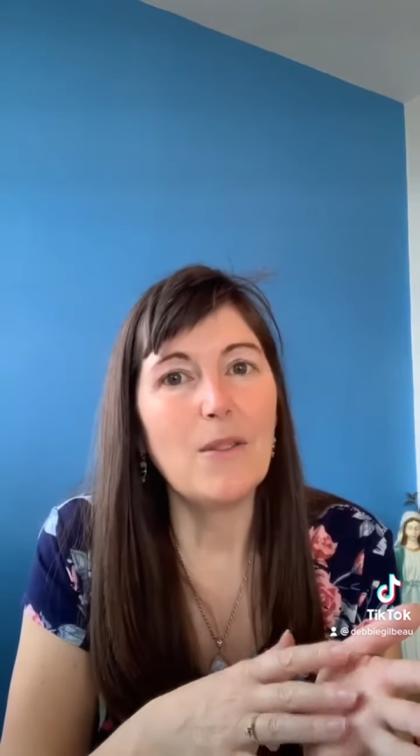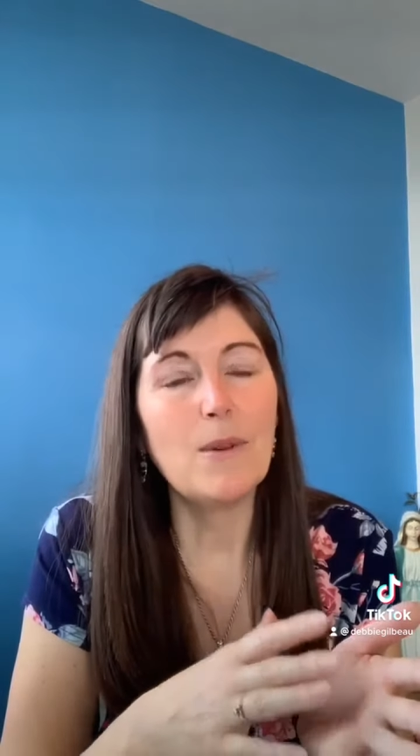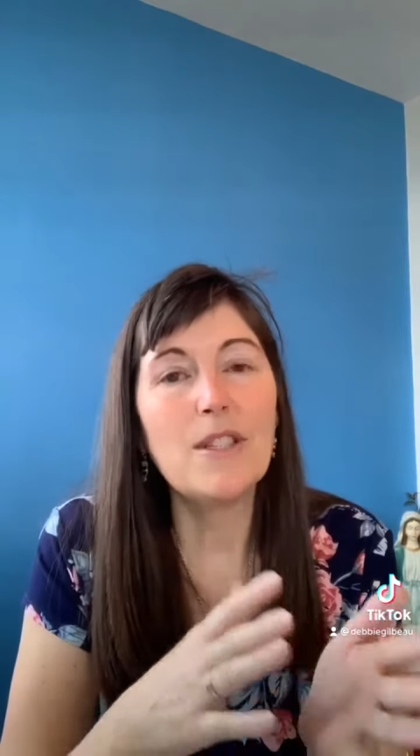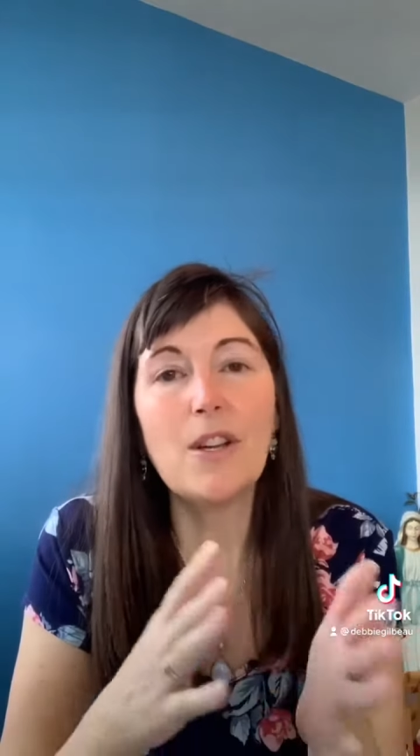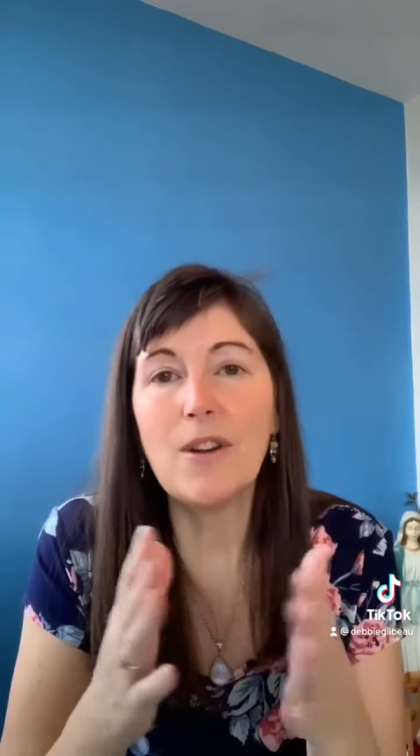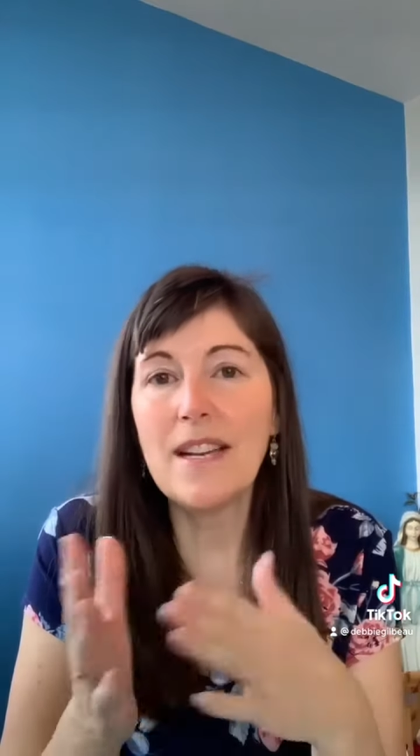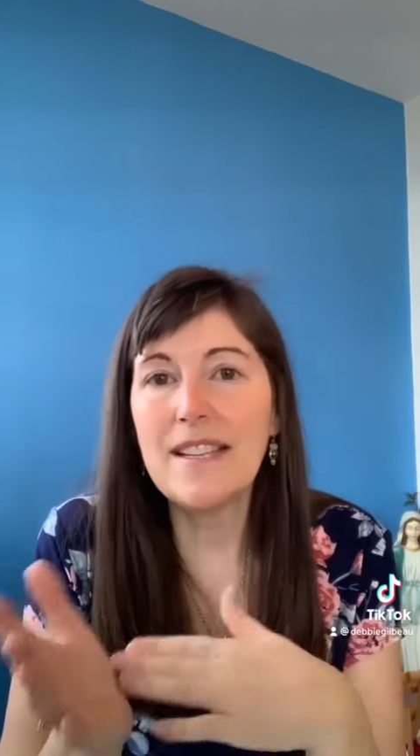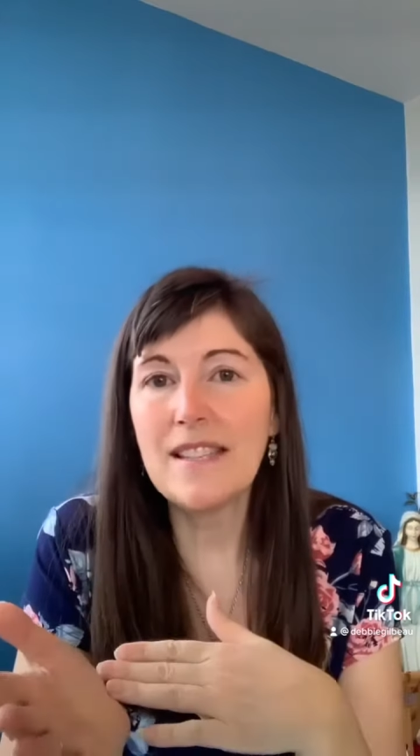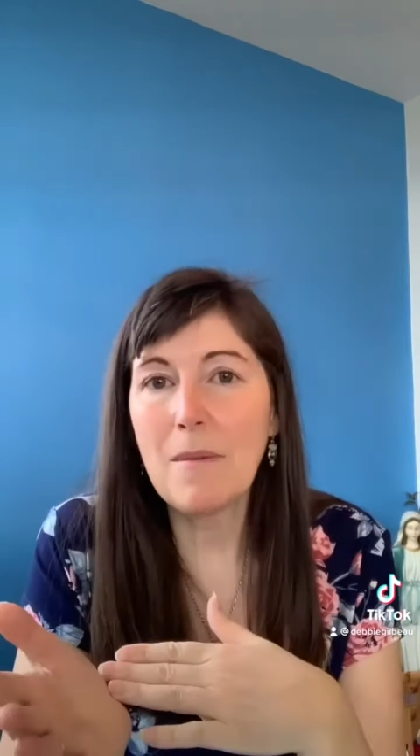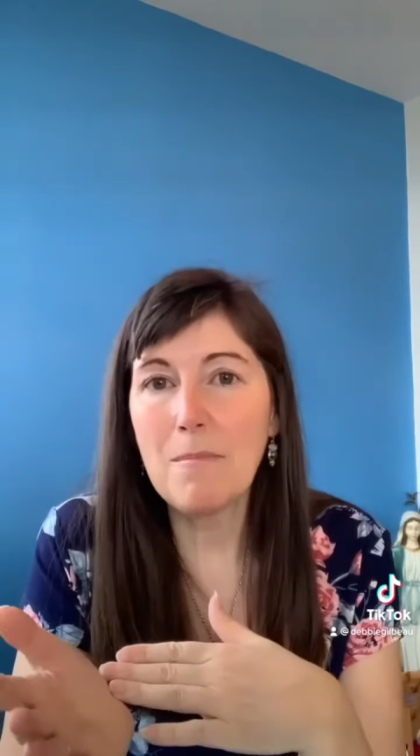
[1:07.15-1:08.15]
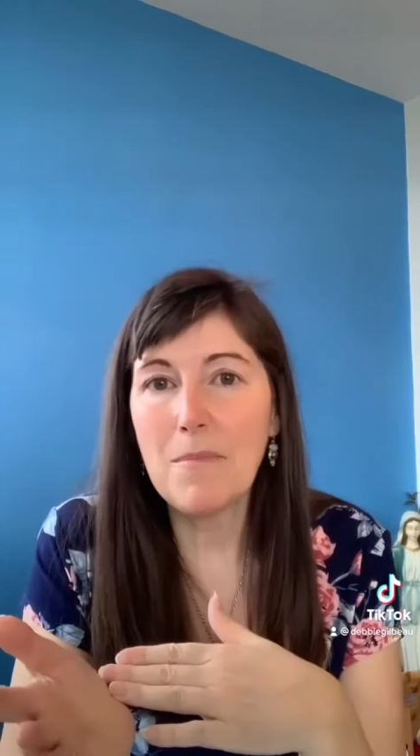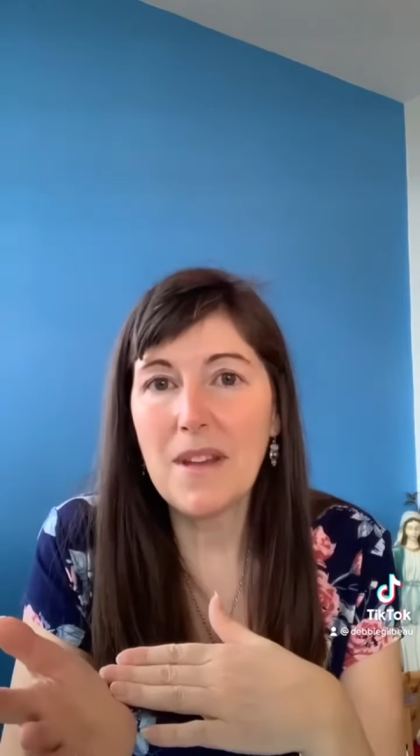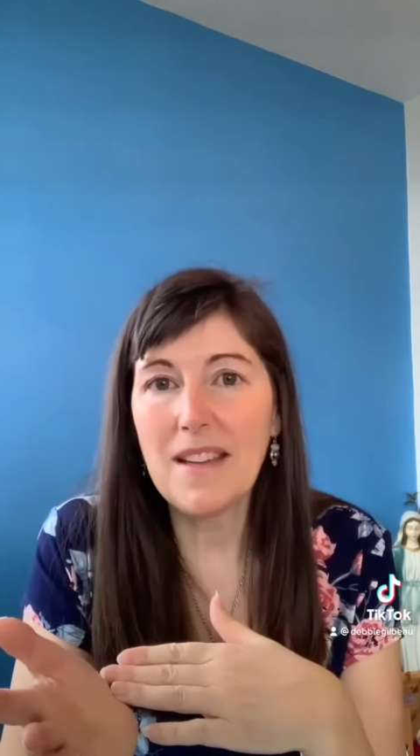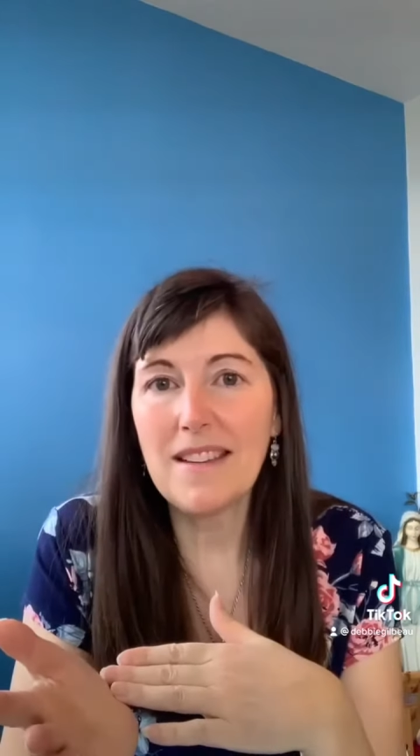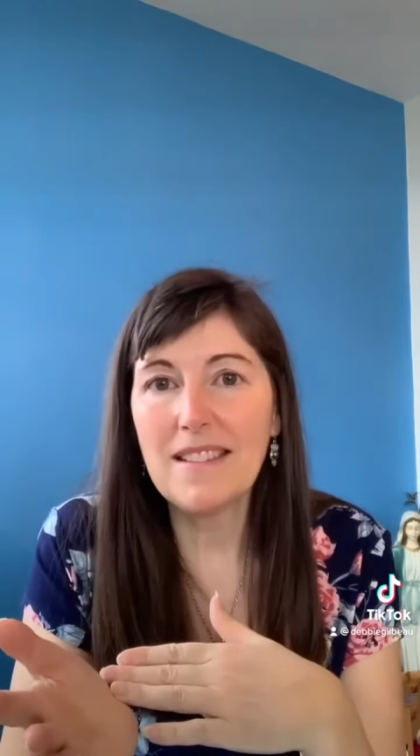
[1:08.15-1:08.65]
returning
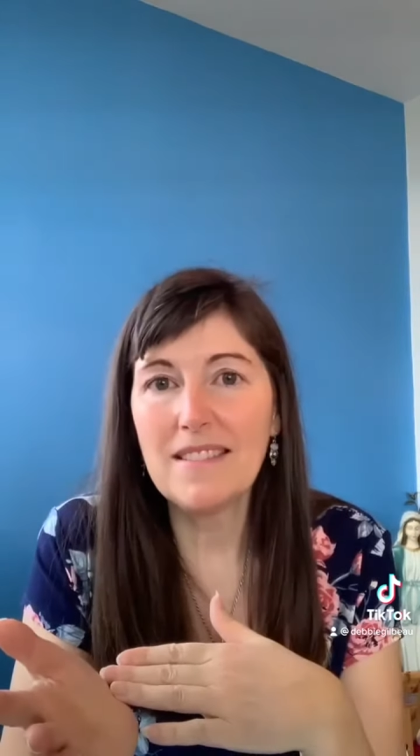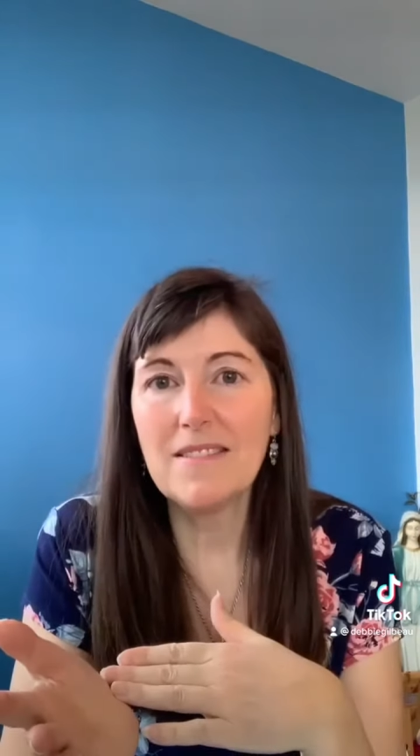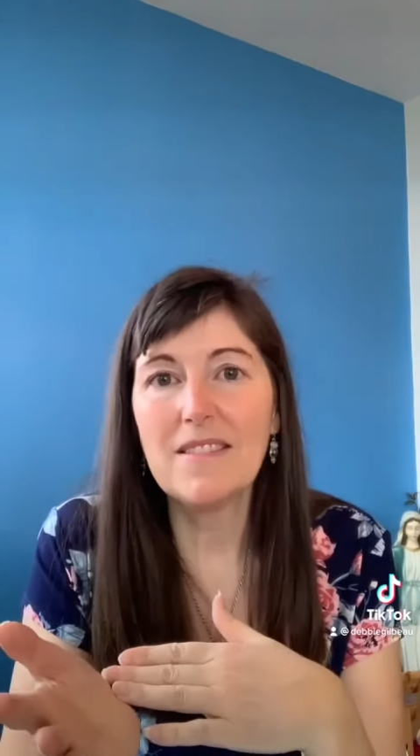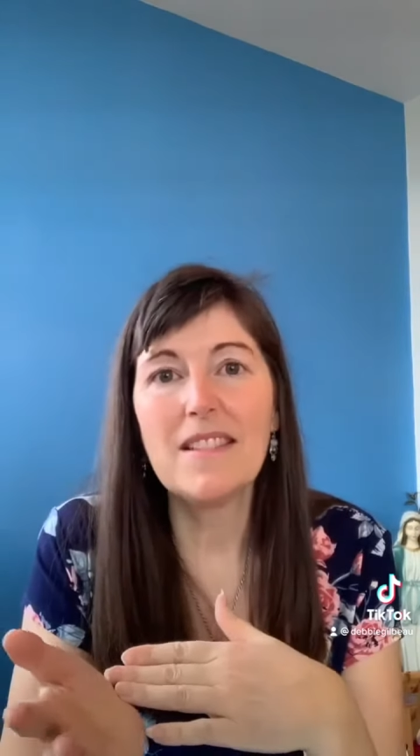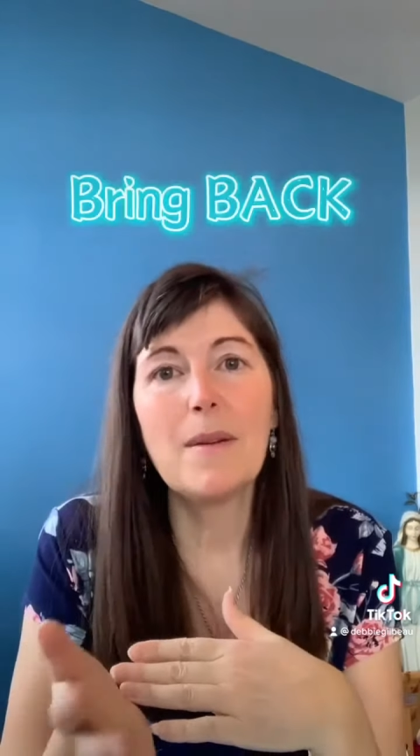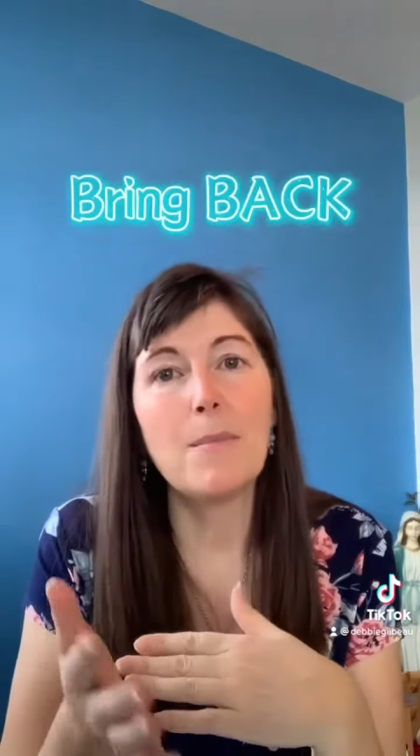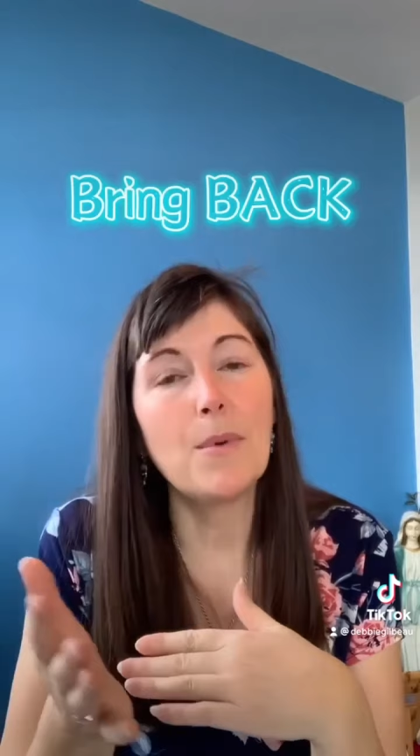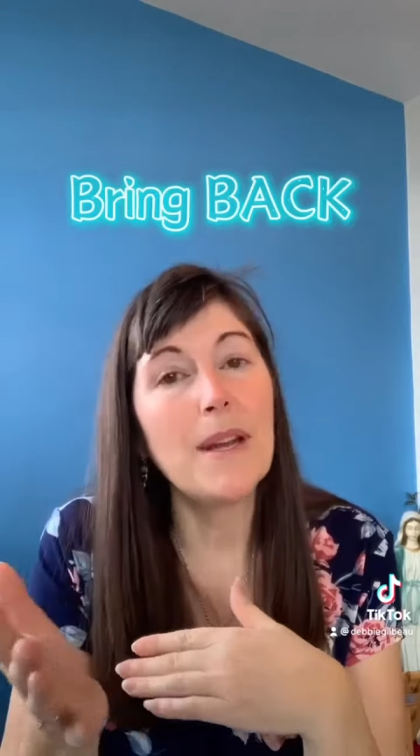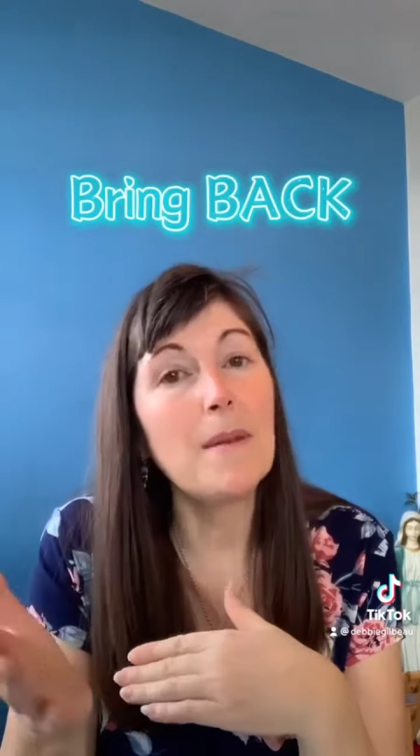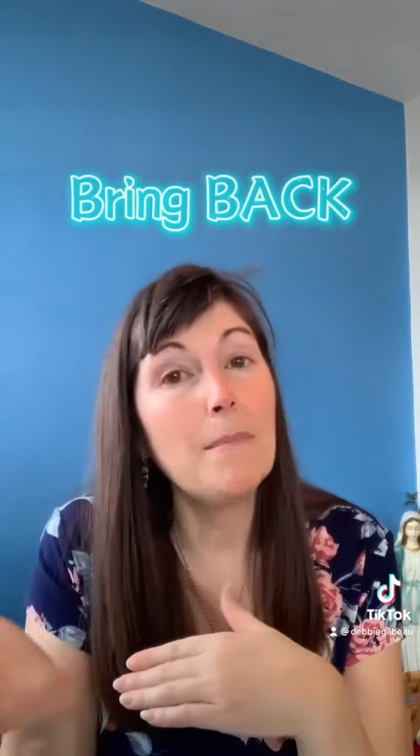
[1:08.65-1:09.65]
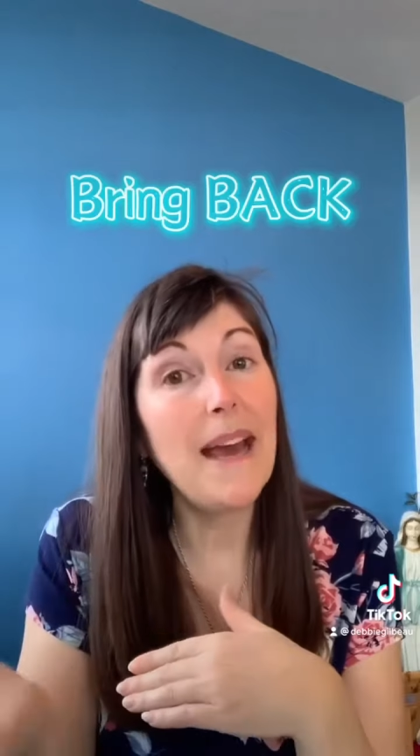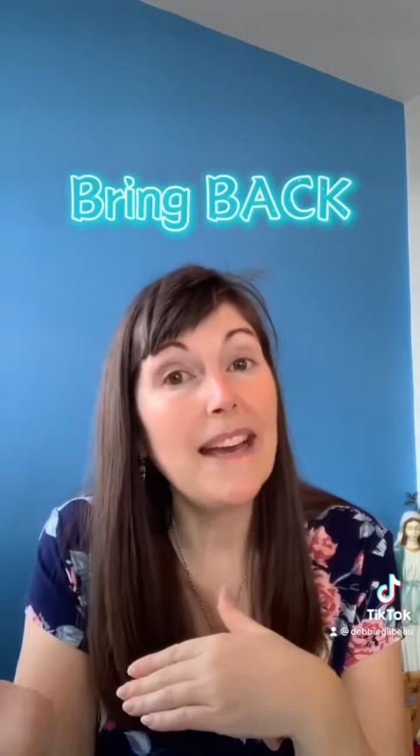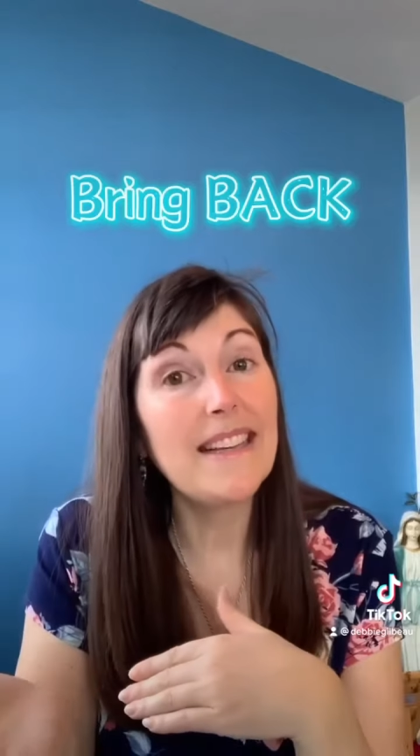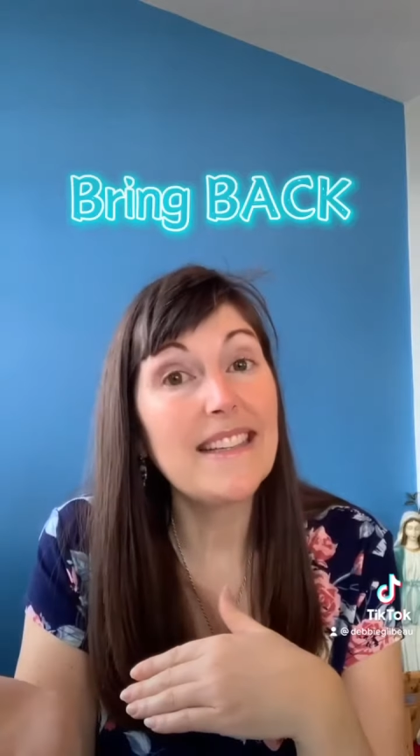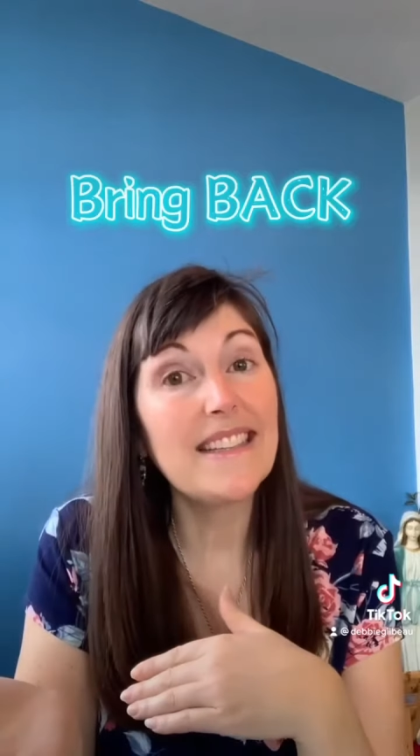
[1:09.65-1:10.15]
something, bring
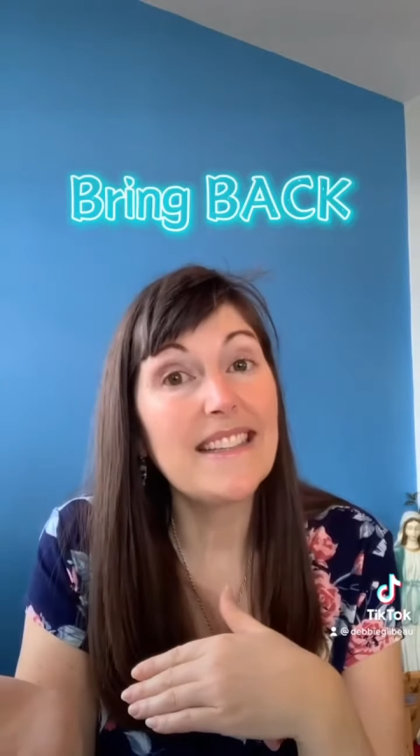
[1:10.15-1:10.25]
back.